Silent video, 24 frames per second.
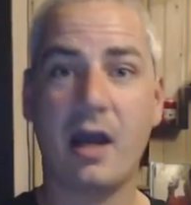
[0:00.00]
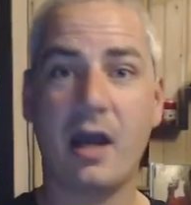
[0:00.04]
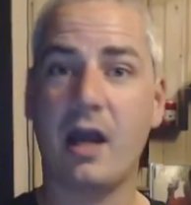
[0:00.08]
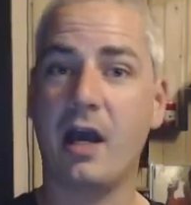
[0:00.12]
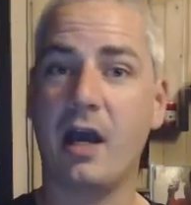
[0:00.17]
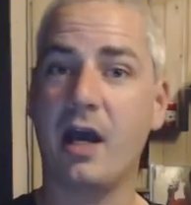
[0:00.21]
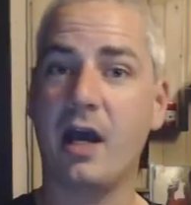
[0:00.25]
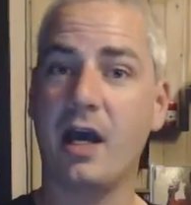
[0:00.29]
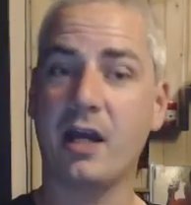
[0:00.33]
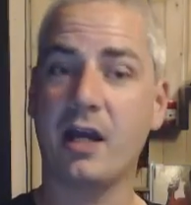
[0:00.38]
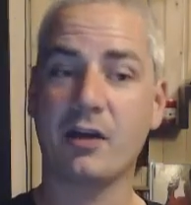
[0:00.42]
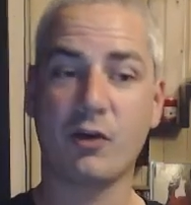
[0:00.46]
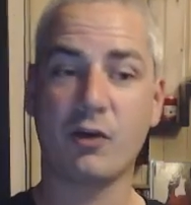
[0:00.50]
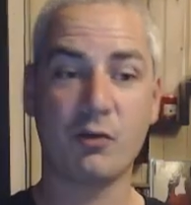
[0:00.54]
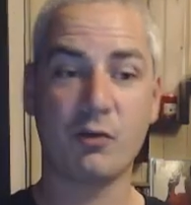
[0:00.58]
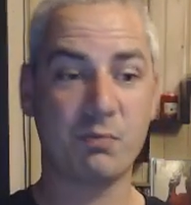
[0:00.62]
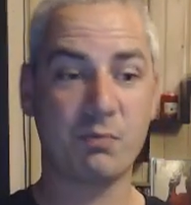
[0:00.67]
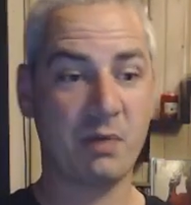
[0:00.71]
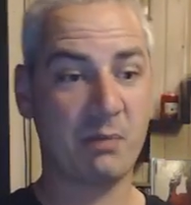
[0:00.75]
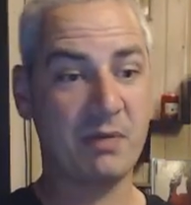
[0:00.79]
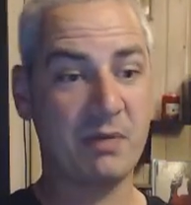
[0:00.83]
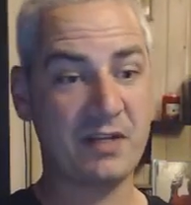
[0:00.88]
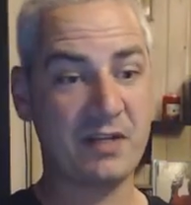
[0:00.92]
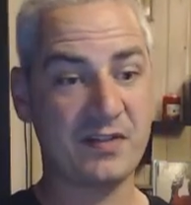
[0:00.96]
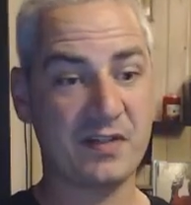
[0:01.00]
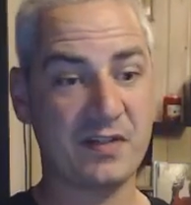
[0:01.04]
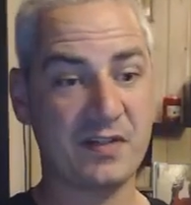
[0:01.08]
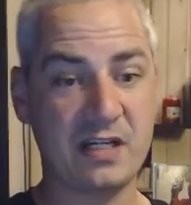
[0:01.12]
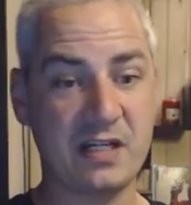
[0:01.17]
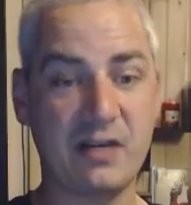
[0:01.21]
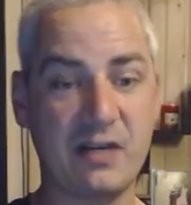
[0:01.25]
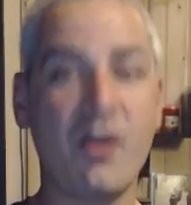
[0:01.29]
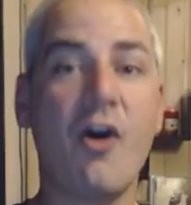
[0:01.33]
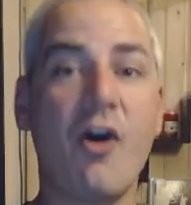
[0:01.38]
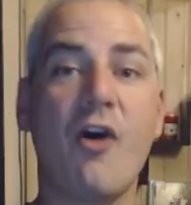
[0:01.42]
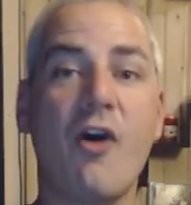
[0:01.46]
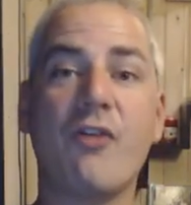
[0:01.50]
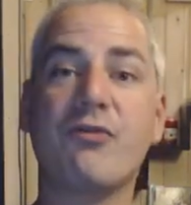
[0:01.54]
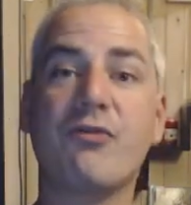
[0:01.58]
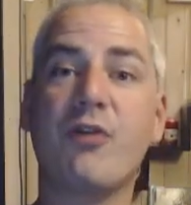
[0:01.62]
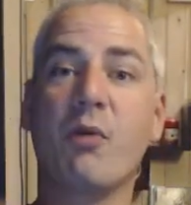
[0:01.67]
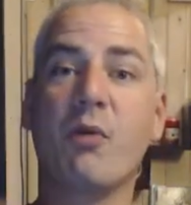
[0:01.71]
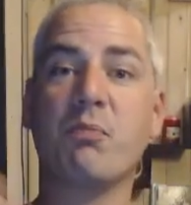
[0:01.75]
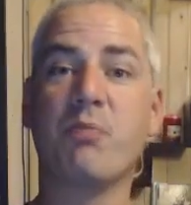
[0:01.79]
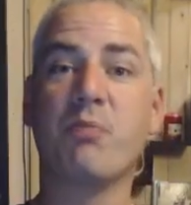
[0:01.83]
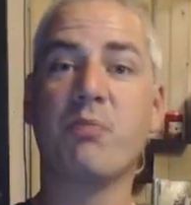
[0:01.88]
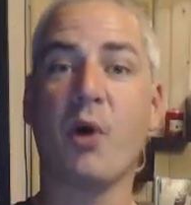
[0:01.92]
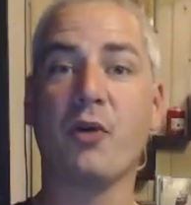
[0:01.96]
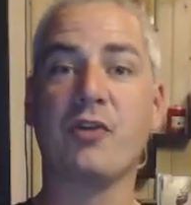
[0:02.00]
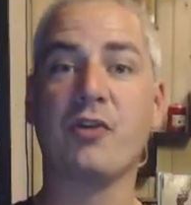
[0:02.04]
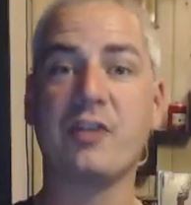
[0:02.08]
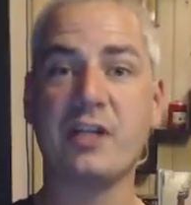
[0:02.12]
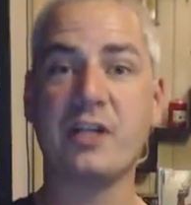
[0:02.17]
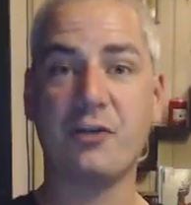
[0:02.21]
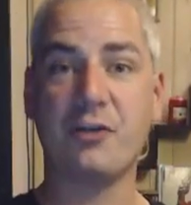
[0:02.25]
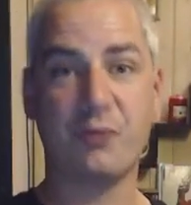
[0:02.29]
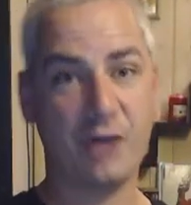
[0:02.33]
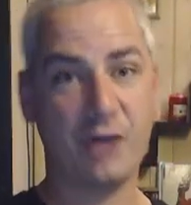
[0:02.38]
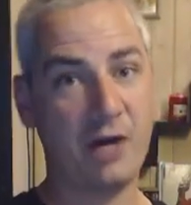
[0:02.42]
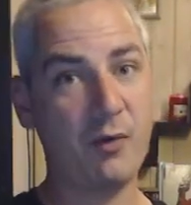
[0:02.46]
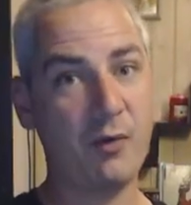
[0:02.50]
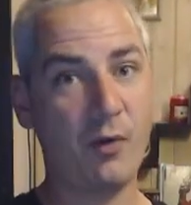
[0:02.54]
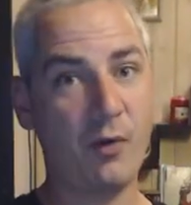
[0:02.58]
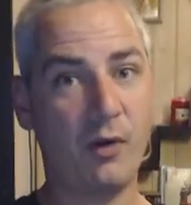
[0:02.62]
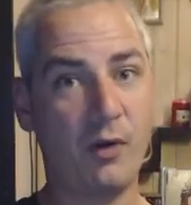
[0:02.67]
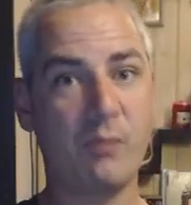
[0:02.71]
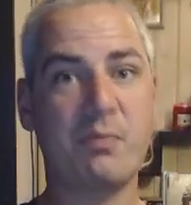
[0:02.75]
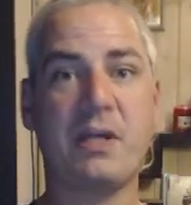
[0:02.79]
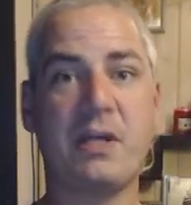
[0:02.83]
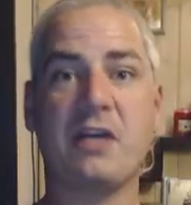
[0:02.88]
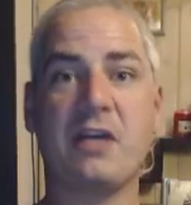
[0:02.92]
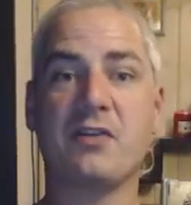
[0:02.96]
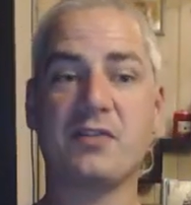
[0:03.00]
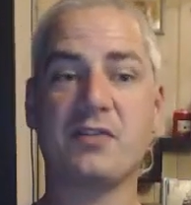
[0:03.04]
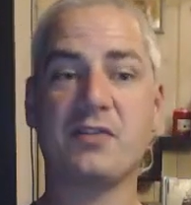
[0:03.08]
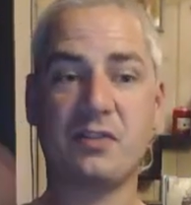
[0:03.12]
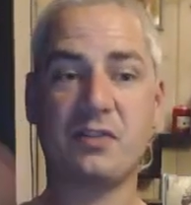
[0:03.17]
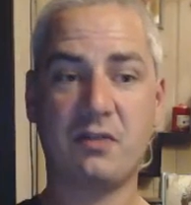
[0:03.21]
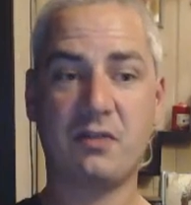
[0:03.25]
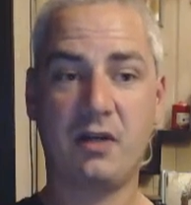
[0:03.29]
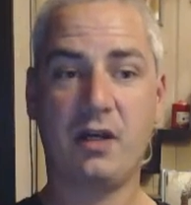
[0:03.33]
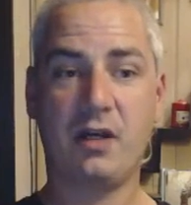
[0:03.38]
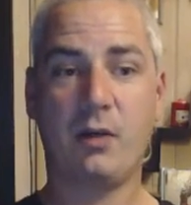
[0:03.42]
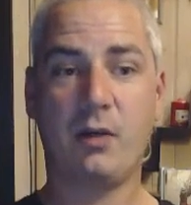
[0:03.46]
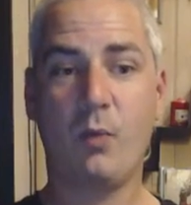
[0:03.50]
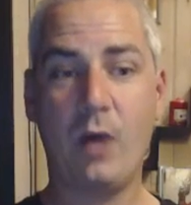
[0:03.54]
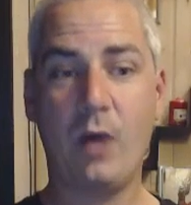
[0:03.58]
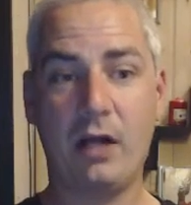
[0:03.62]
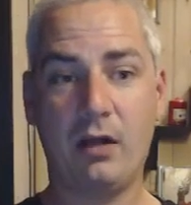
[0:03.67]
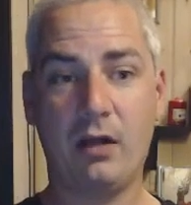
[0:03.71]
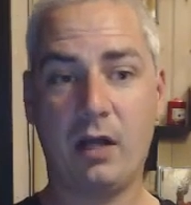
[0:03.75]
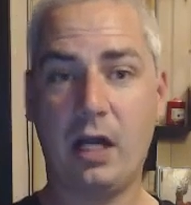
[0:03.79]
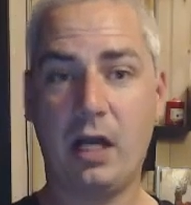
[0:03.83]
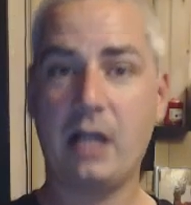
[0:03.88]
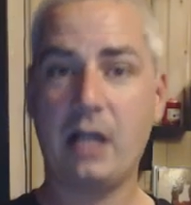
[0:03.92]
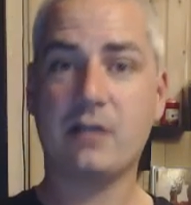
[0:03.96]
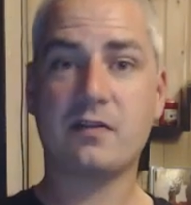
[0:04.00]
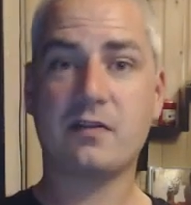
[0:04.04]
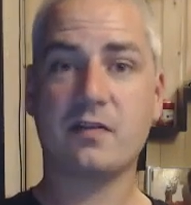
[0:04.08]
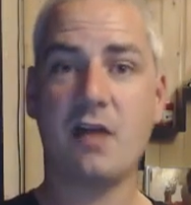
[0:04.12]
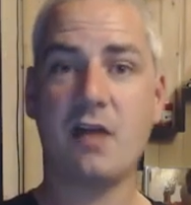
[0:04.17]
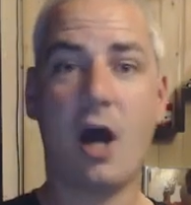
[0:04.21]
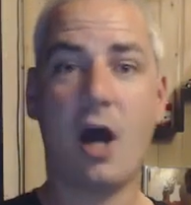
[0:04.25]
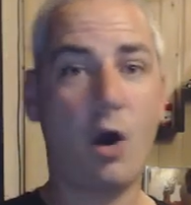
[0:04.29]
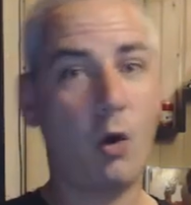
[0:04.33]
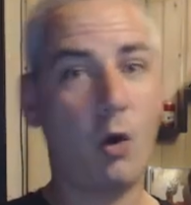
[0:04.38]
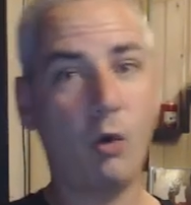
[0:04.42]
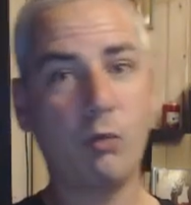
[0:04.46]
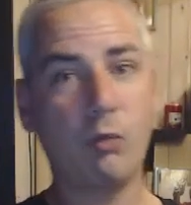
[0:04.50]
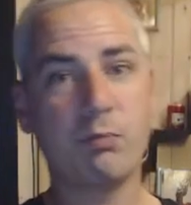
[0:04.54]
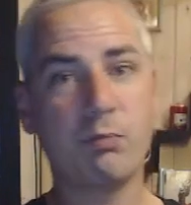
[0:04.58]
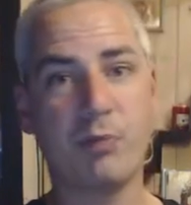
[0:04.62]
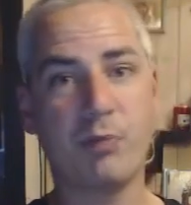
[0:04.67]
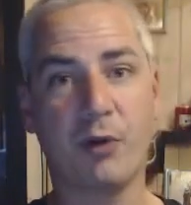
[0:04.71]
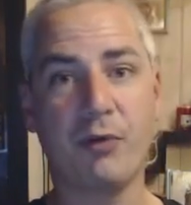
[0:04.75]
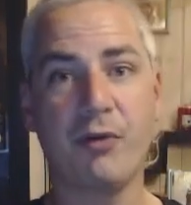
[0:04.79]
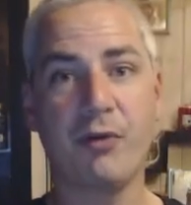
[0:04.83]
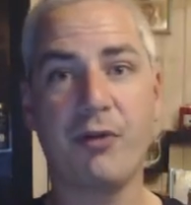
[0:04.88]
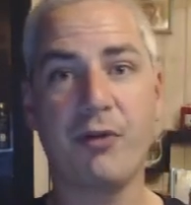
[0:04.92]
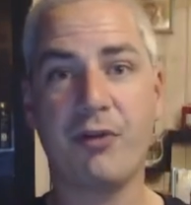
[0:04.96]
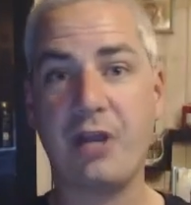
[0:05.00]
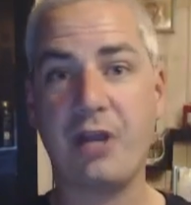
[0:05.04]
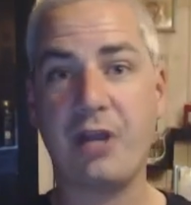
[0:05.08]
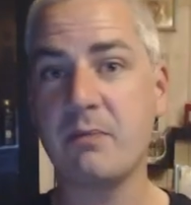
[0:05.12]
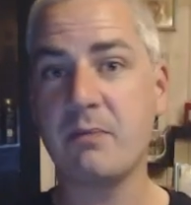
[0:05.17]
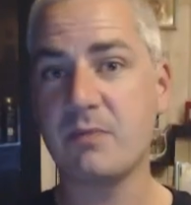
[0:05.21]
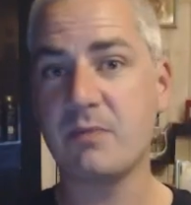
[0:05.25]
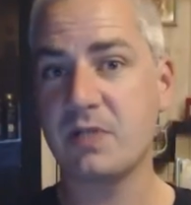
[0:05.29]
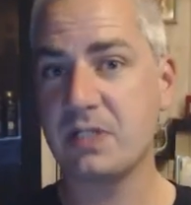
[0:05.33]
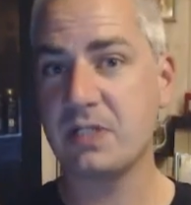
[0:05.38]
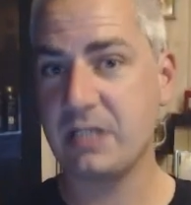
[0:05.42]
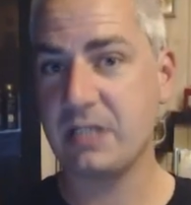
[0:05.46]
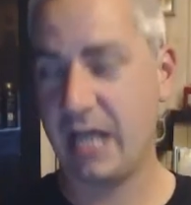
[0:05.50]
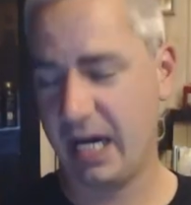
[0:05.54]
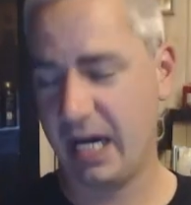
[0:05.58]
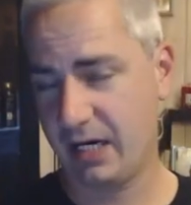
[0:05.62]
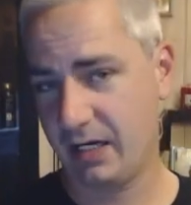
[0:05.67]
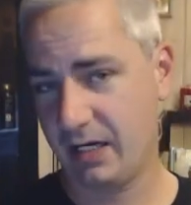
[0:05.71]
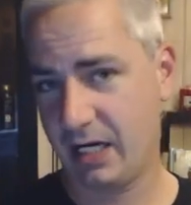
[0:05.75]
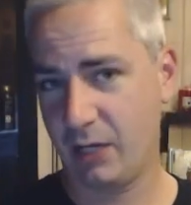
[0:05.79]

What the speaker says: and good publicity for Bond in general, because, well, it's a whole Bond-themed day.